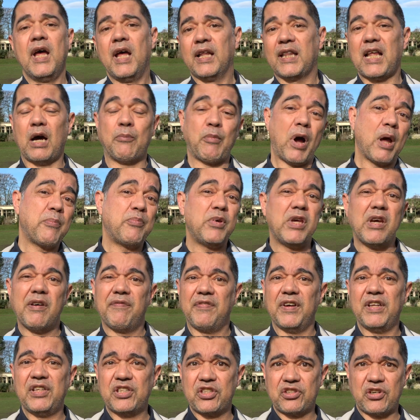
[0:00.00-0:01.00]
that might be
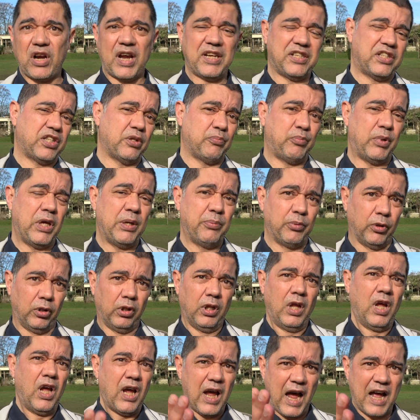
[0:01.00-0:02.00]
of interest to people
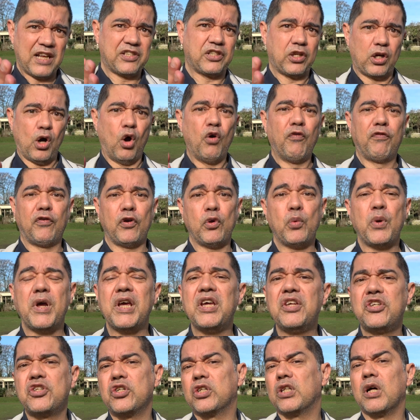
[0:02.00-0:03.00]
as I go through
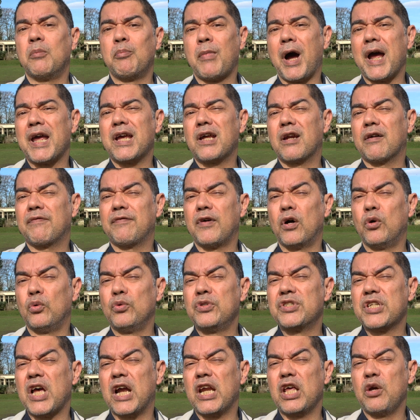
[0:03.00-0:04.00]
each of the
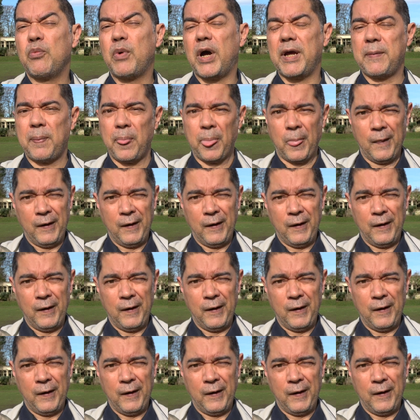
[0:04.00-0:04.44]
microphones anyway.